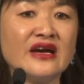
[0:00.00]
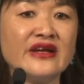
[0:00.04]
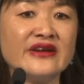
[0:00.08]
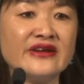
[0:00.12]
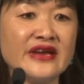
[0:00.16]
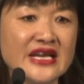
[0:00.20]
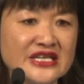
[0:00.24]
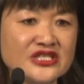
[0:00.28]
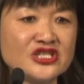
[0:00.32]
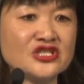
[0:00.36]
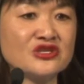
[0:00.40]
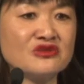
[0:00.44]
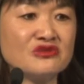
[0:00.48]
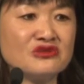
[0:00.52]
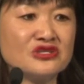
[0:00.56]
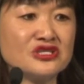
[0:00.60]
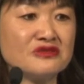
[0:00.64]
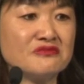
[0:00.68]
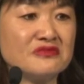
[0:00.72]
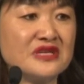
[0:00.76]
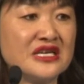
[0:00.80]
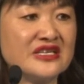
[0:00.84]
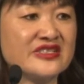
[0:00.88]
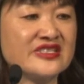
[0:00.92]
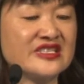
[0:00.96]
national
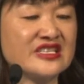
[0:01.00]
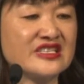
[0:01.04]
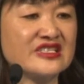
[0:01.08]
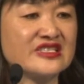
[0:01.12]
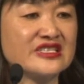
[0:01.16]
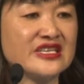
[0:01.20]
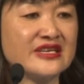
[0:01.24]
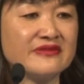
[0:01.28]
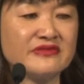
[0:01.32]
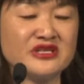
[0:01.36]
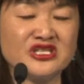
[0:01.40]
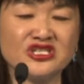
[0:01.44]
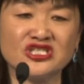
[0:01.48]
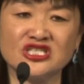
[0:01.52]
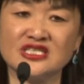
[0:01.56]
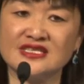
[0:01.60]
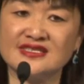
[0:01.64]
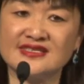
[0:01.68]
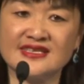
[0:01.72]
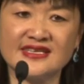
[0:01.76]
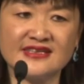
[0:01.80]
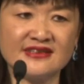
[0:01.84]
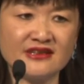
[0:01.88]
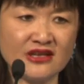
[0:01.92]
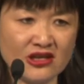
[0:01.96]
gymnastics team, and she
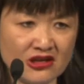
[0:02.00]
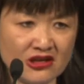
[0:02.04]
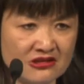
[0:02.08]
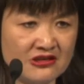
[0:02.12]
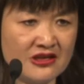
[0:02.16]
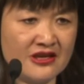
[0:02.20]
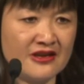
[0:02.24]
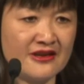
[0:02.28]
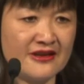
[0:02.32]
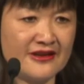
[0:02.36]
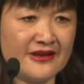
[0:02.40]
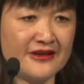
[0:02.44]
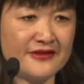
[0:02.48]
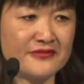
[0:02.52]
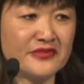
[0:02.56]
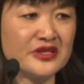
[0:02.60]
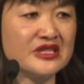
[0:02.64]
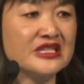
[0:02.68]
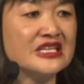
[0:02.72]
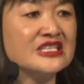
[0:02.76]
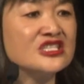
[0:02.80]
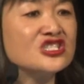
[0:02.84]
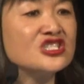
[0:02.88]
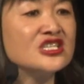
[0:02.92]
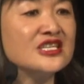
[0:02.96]
said no, but
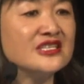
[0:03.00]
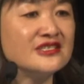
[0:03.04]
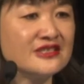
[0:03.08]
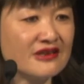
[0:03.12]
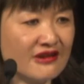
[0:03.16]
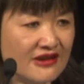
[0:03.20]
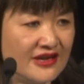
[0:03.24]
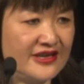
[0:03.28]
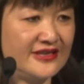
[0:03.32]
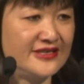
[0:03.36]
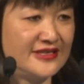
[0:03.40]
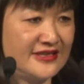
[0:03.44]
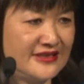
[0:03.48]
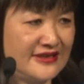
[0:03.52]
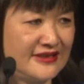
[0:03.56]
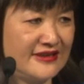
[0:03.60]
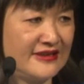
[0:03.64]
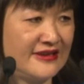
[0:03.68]
then she died.